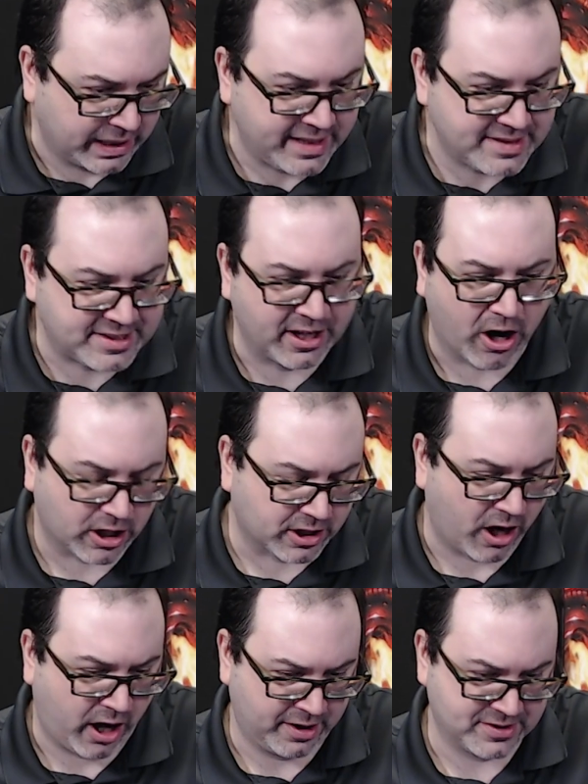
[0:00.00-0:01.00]
Blazing
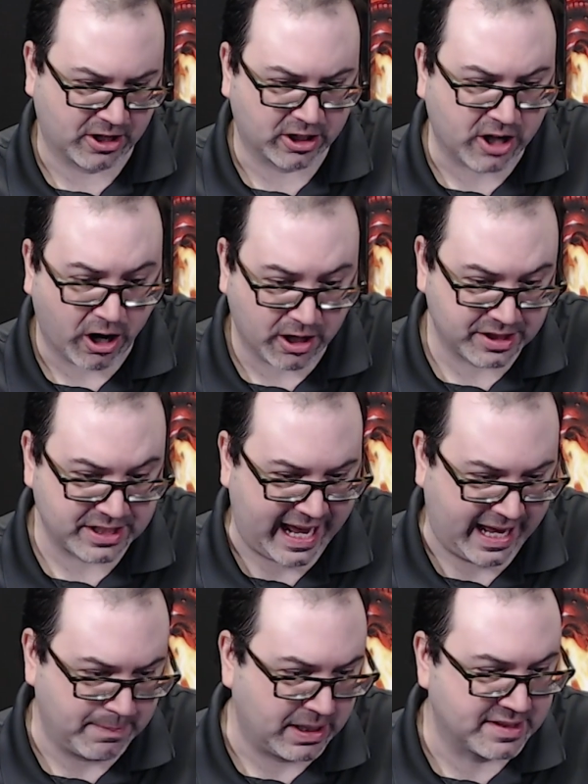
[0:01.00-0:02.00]
Archon is our card of the
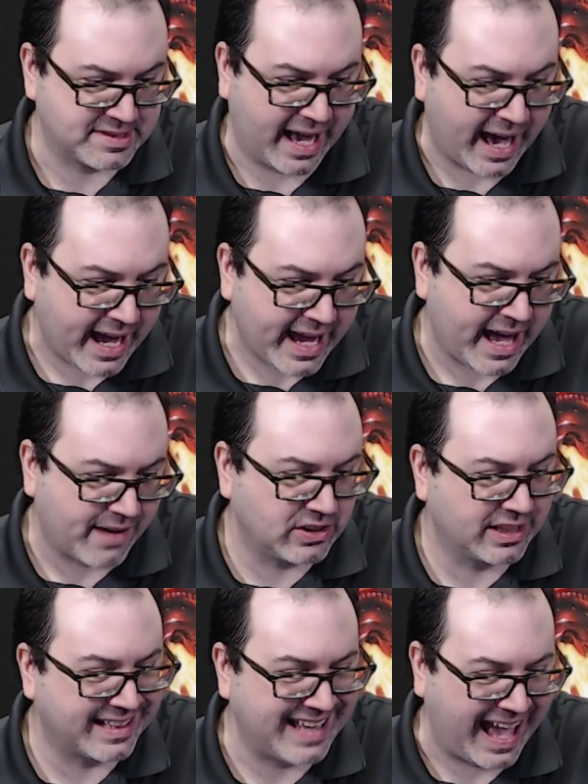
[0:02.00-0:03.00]
day because I have
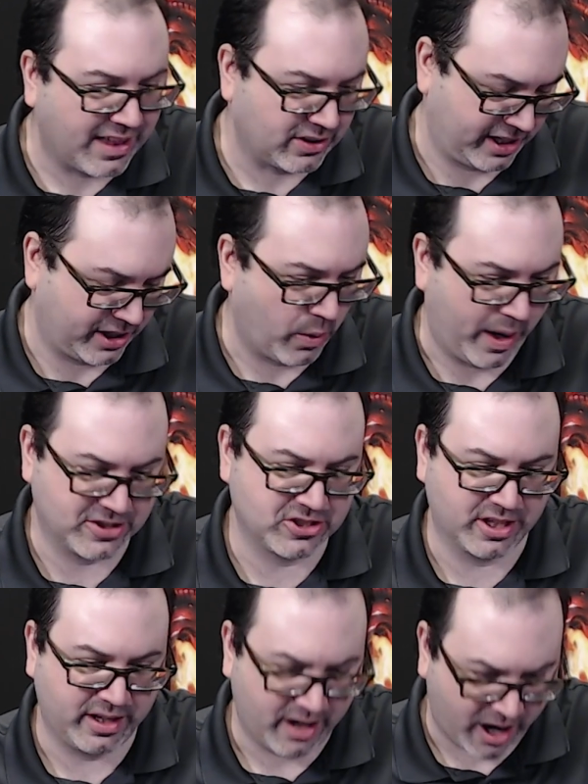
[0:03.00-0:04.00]
a legality question.